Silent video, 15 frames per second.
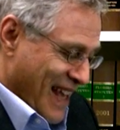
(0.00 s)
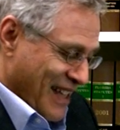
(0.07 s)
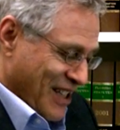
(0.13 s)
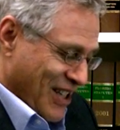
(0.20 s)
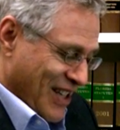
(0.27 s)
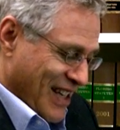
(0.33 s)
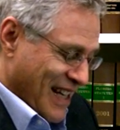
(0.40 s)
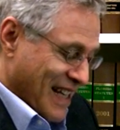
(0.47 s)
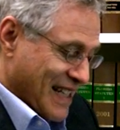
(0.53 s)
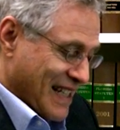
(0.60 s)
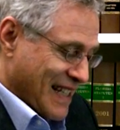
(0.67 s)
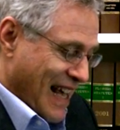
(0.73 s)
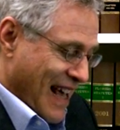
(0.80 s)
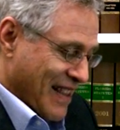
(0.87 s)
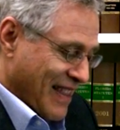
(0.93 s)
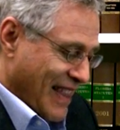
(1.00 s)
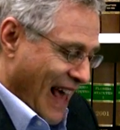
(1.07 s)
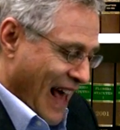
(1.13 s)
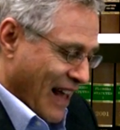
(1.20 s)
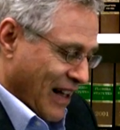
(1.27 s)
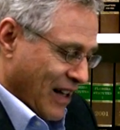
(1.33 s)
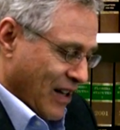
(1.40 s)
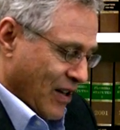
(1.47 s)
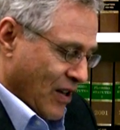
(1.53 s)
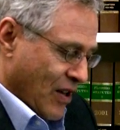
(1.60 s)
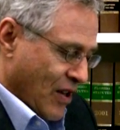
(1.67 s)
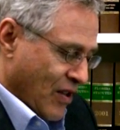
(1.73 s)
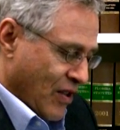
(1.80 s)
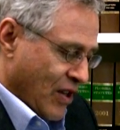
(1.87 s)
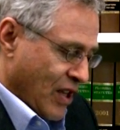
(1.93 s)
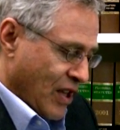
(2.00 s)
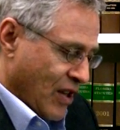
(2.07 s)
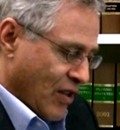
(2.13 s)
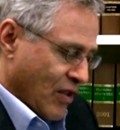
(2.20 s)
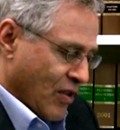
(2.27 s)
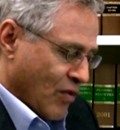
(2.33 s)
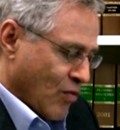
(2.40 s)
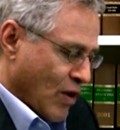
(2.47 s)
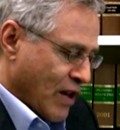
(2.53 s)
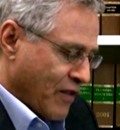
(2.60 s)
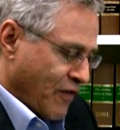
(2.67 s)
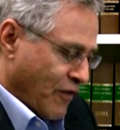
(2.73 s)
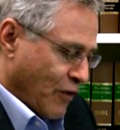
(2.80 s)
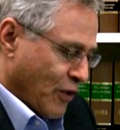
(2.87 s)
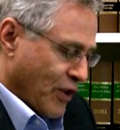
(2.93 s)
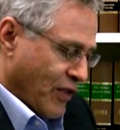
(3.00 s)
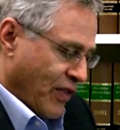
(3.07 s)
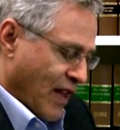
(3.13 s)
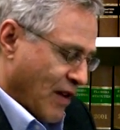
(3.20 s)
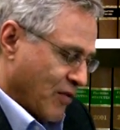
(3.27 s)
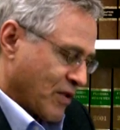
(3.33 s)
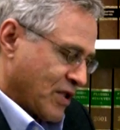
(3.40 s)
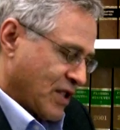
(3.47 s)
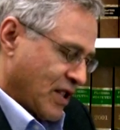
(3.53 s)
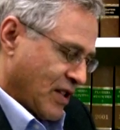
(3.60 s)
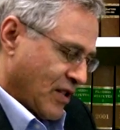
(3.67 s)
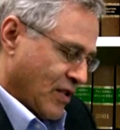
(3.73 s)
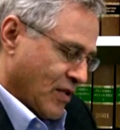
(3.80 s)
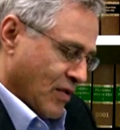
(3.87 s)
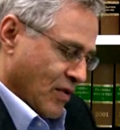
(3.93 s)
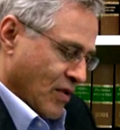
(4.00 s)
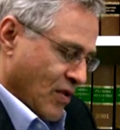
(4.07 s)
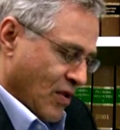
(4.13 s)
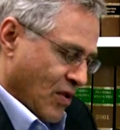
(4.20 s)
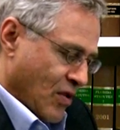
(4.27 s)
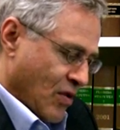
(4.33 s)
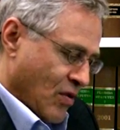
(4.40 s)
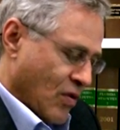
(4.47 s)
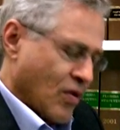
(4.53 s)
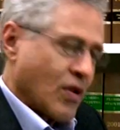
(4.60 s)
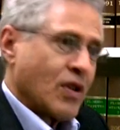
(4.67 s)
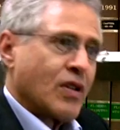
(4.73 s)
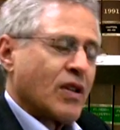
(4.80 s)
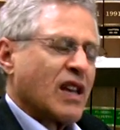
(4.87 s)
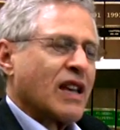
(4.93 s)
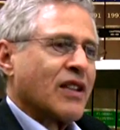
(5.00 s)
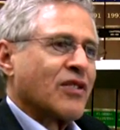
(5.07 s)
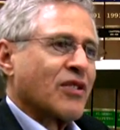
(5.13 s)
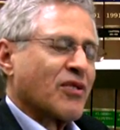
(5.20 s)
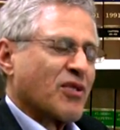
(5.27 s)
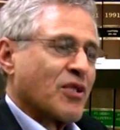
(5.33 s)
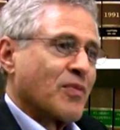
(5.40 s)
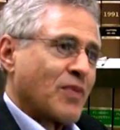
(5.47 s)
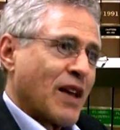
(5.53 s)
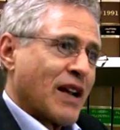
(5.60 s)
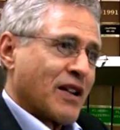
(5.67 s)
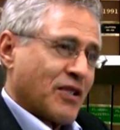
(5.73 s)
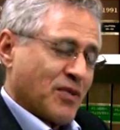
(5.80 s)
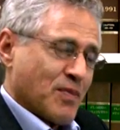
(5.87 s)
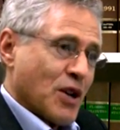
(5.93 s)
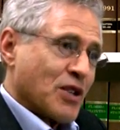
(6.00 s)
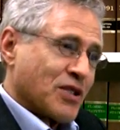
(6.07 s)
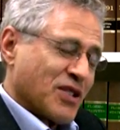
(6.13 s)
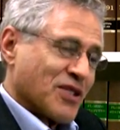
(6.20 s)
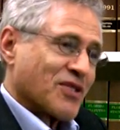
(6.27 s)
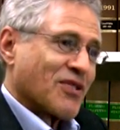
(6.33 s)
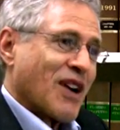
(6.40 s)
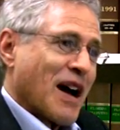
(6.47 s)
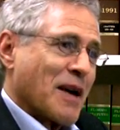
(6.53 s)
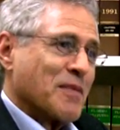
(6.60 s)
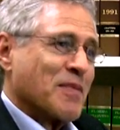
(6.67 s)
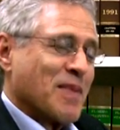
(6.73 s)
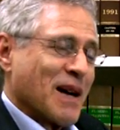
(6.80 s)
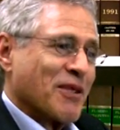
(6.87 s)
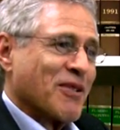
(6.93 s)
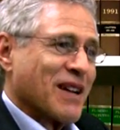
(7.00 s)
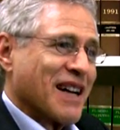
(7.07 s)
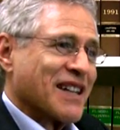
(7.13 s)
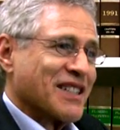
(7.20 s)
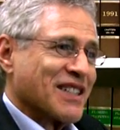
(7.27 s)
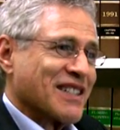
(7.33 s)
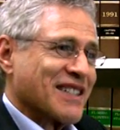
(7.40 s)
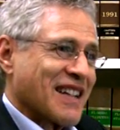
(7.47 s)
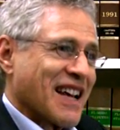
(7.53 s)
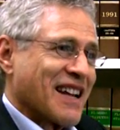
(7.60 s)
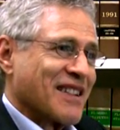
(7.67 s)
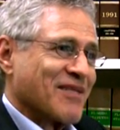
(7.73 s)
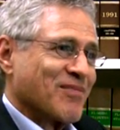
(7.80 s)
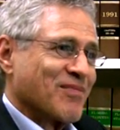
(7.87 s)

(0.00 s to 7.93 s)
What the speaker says: To the extent that the 1/4 that was in in the group that is most described by what I just said,